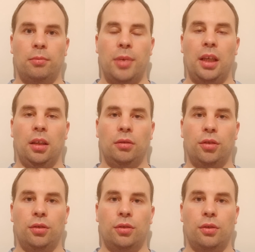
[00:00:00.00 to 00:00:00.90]
being
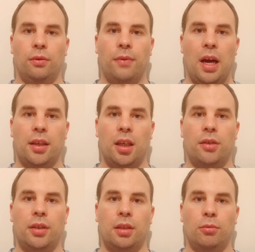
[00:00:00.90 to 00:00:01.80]
used to fund
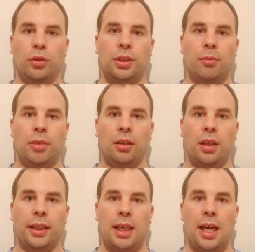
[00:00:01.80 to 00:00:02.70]
terrorism or something
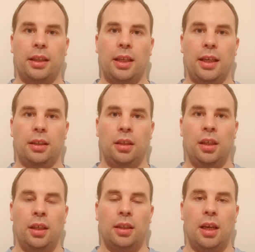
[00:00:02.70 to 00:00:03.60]
like that,
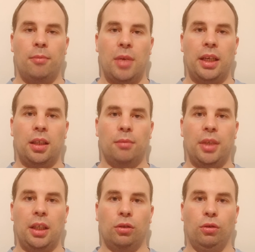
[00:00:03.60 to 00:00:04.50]
that money can
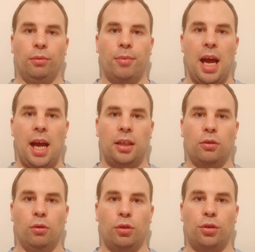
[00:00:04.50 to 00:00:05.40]
be clawed back
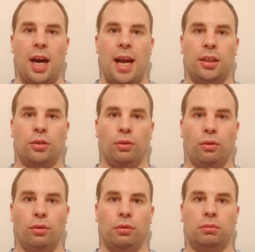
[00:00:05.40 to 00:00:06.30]
or tracked
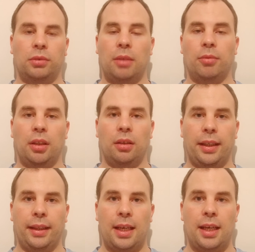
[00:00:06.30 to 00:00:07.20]
or something
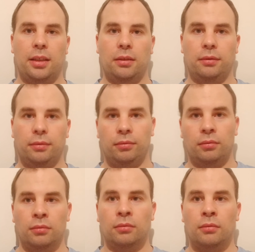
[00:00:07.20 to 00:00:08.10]
like that,
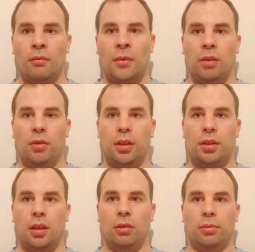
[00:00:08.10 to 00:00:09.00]

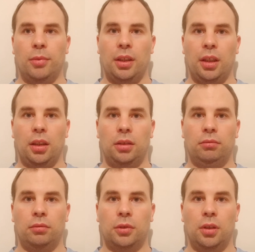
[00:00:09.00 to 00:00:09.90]
which ultimately,
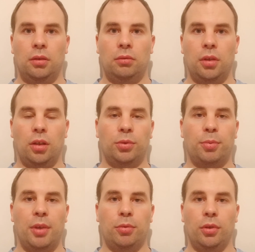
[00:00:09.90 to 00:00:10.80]
you know, helps
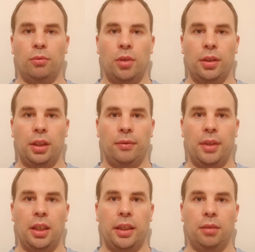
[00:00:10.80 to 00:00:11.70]
people that want to live
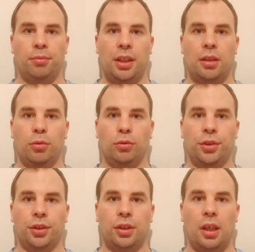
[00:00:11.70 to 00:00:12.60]
in a peaceable
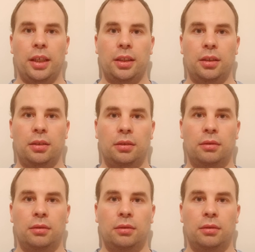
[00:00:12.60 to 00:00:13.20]
society.